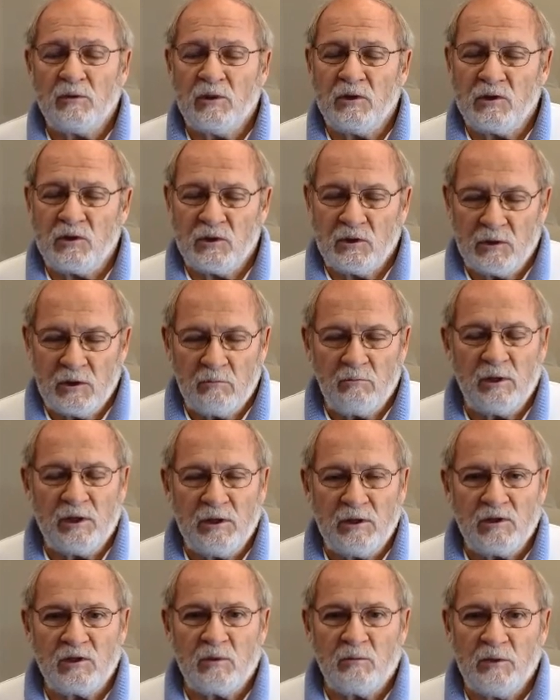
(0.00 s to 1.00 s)
This is a good
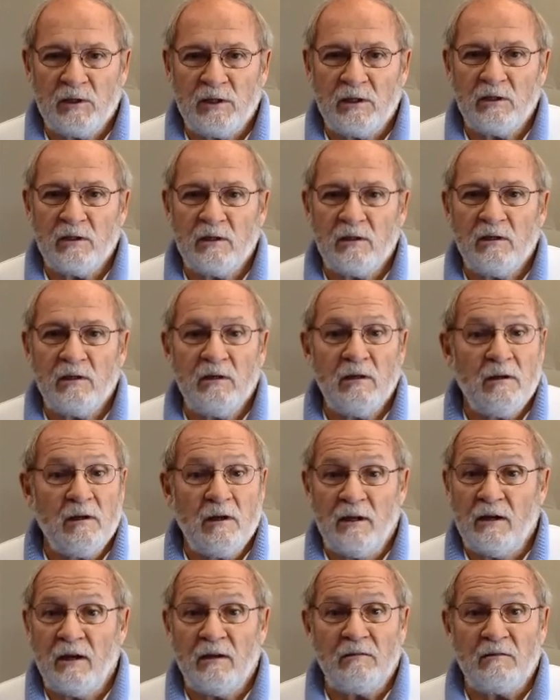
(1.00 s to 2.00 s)
place to be,
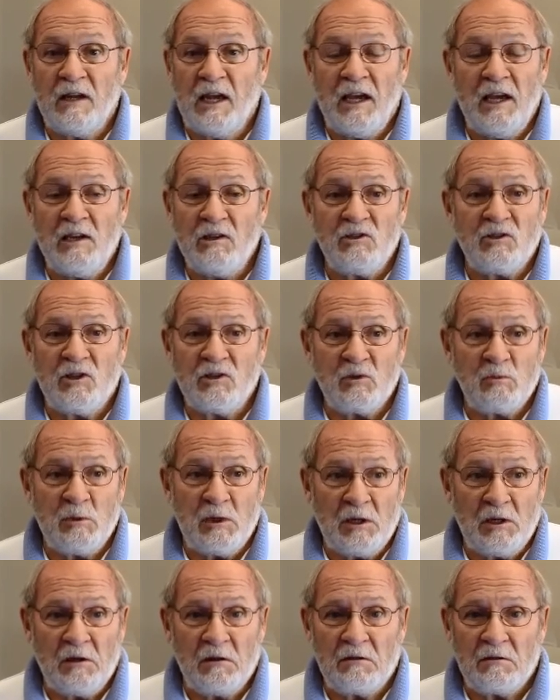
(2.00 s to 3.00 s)
and it, age doesn't
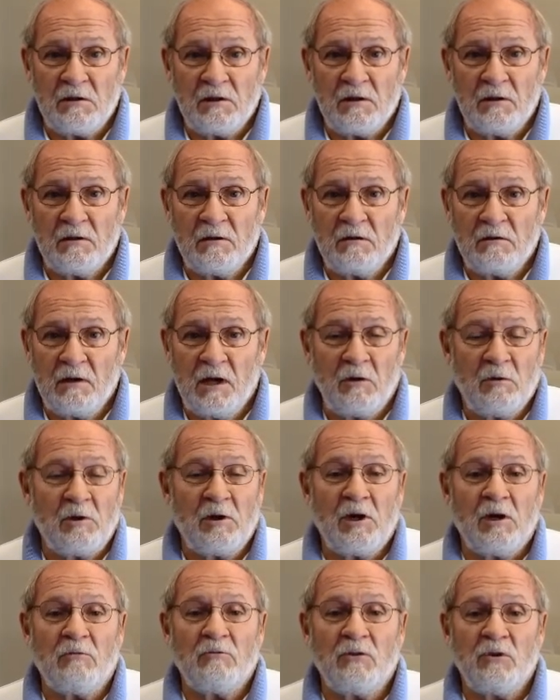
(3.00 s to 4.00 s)
mean anything. I don't
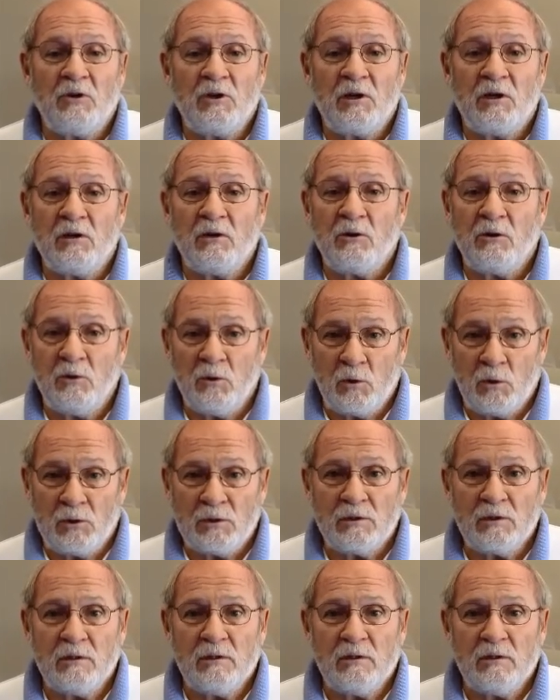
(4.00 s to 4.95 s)
care if you're young or old.